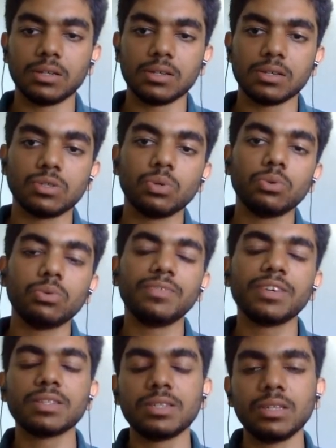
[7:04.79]
So we
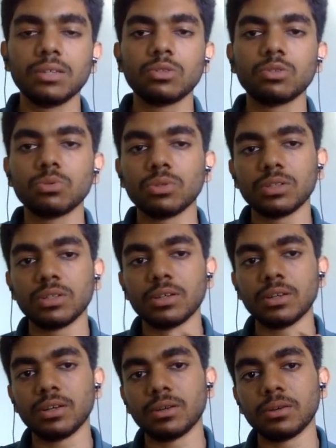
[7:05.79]
can see through
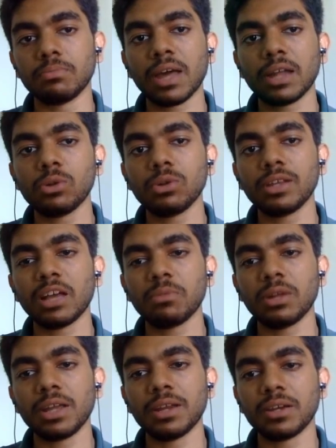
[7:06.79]
manual
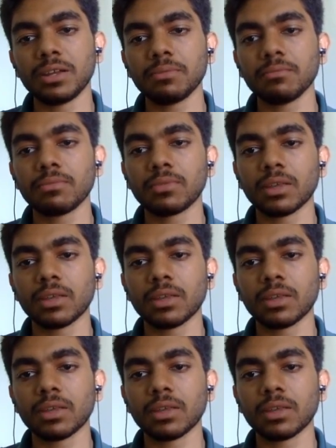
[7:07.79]
YAML editing,